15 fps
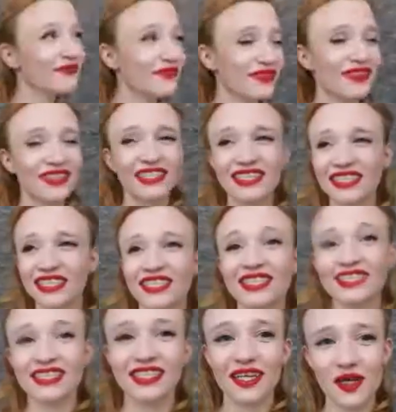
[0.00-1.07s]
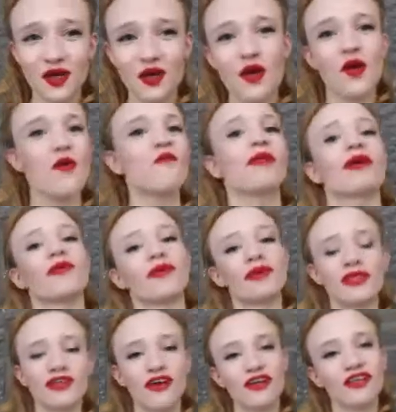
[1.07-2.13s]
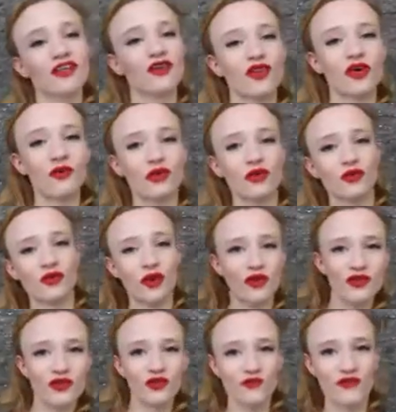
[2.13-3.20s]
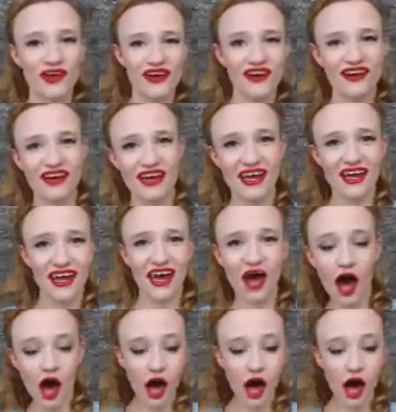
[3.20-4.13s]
What's your favorite song in the show? My favorite song in the show is Rosemary,